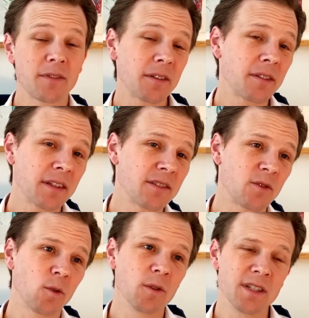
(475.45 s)
The other thing that's
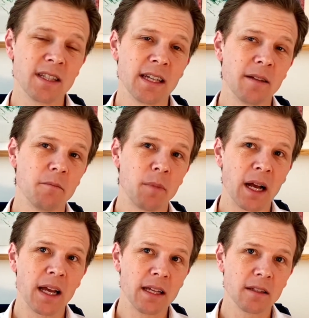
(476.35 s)
cool is that
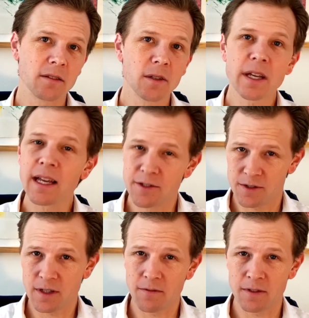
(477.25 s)
by looking at
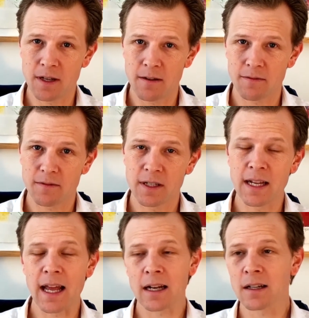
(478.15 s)
yourself enough and
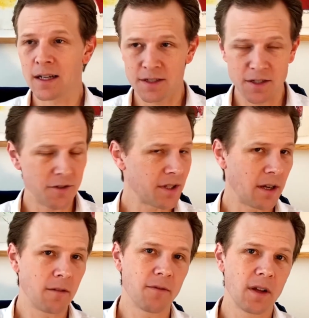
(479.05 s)
analyzing
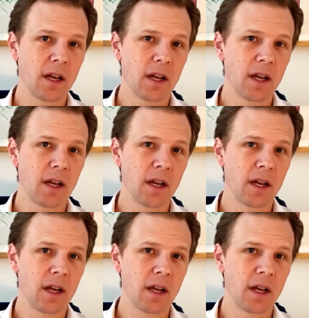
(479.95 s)
yourself